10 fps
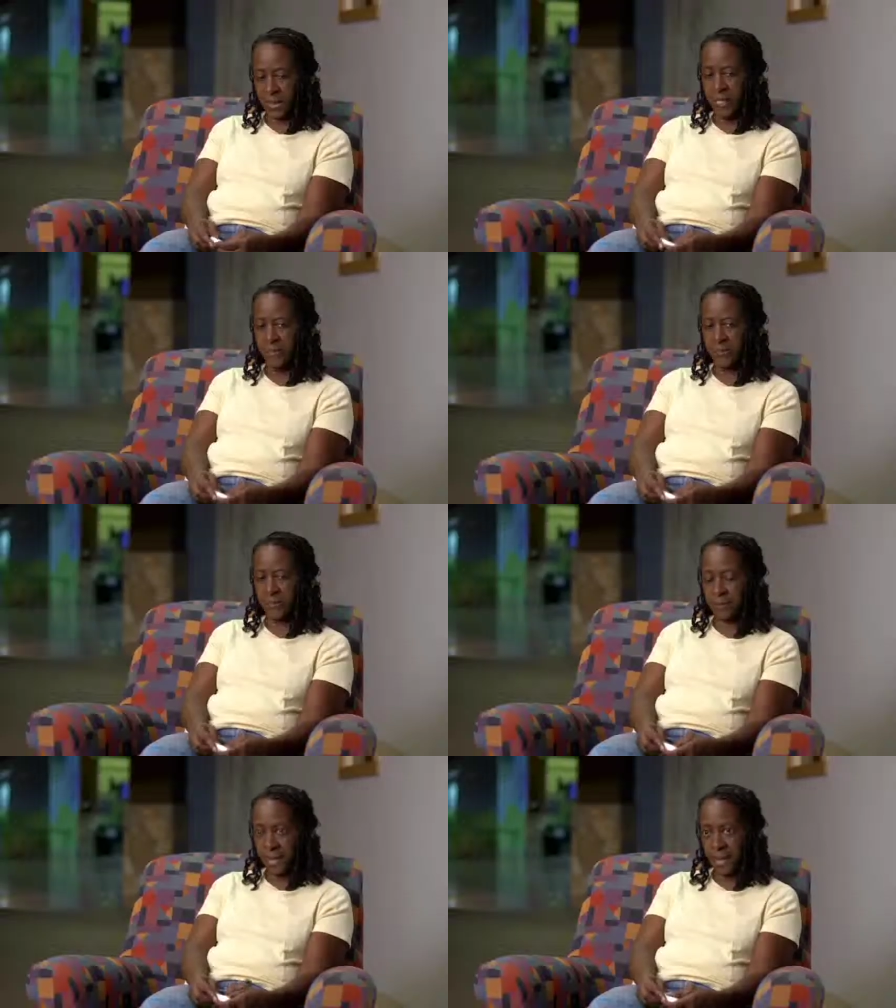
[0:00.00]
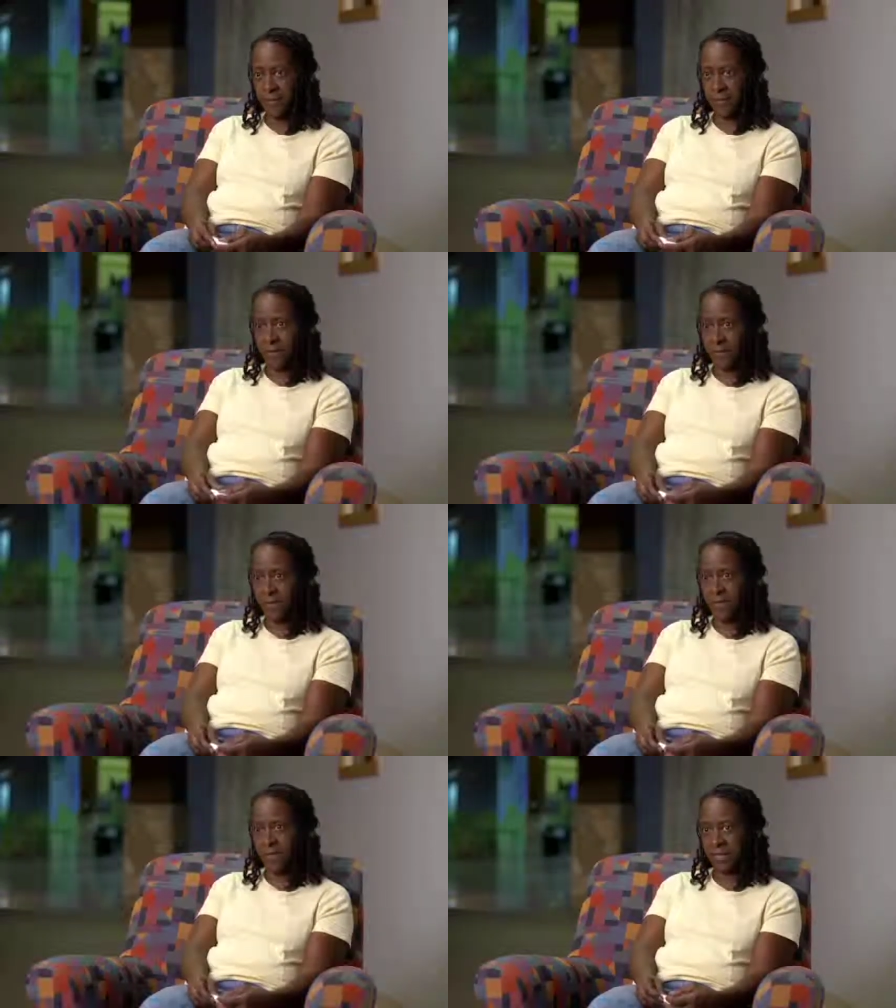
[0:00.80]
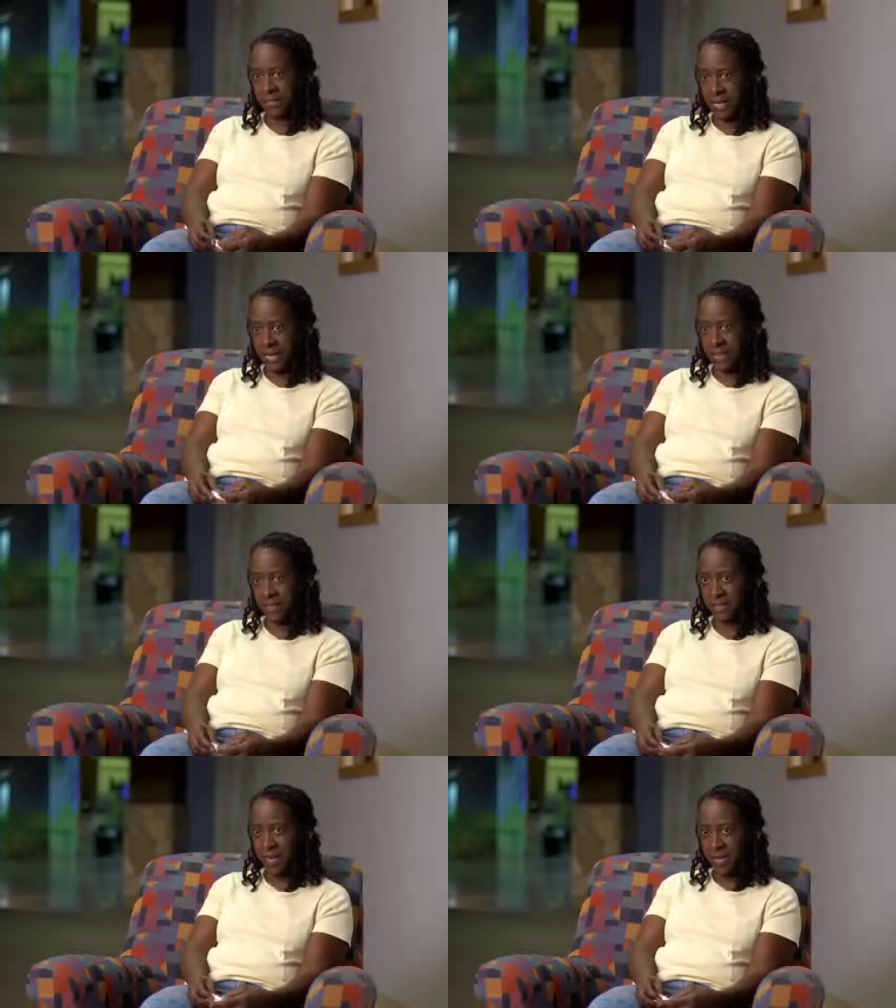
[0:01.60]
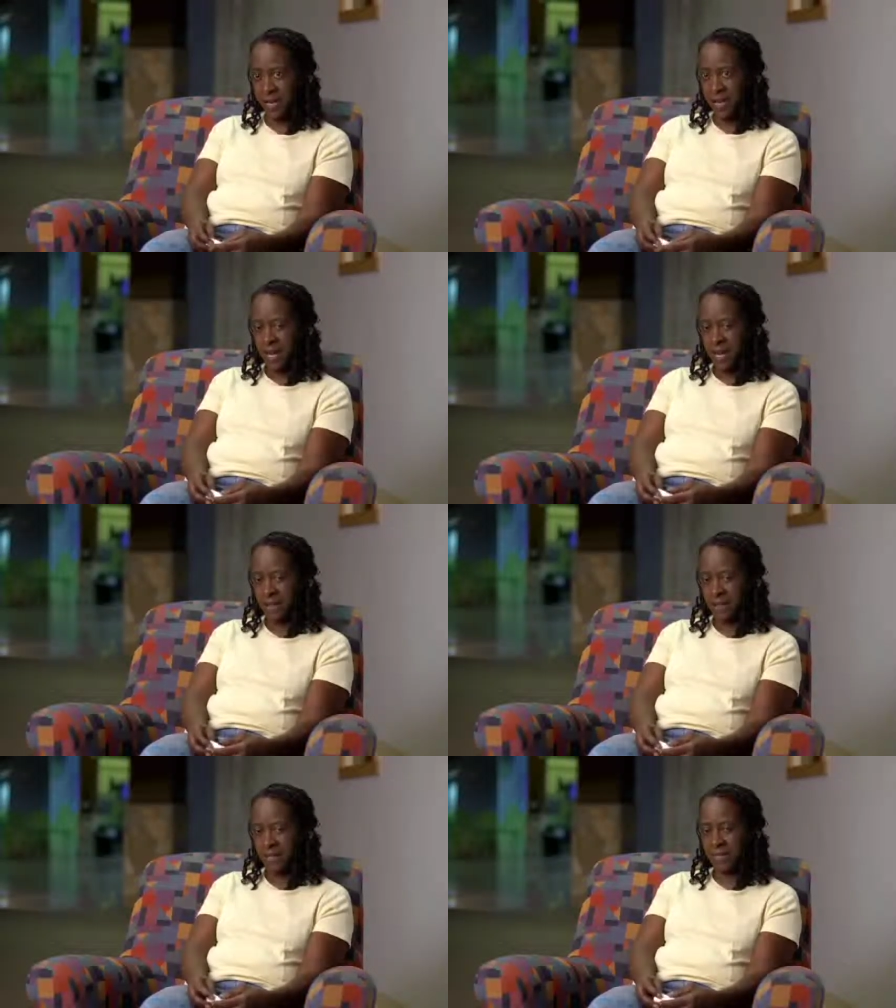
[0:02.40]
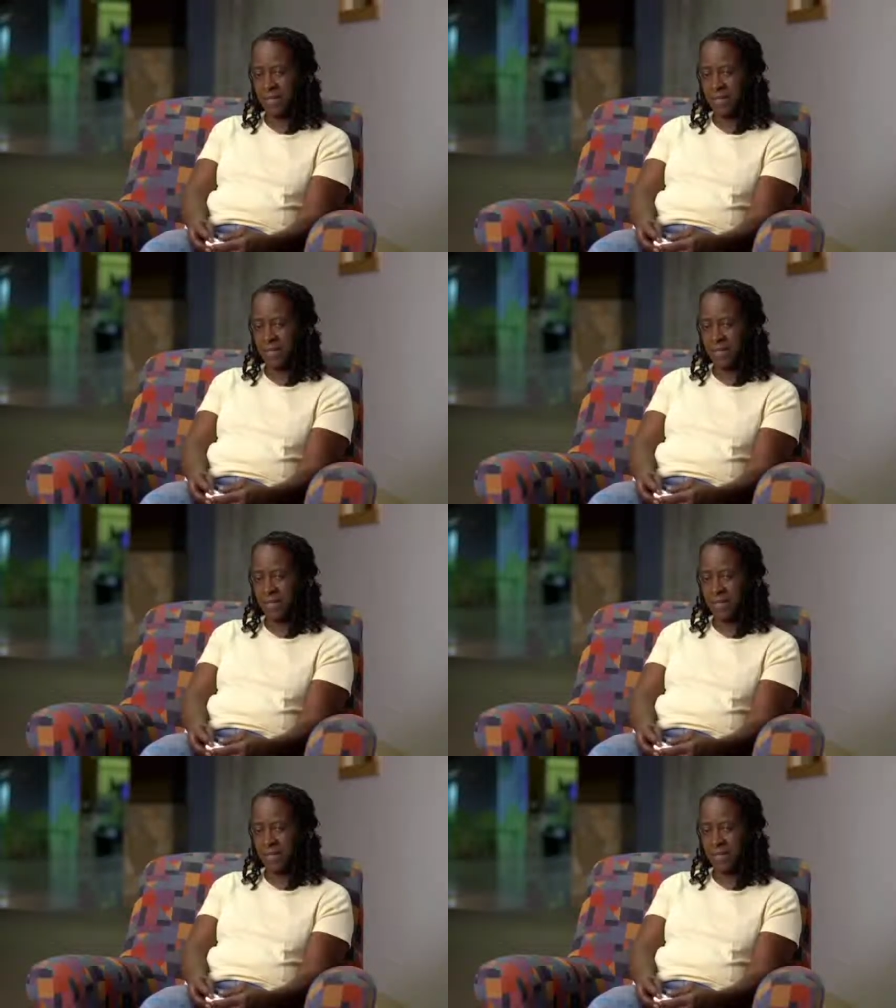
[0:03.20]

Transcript: I got involved in this class, and this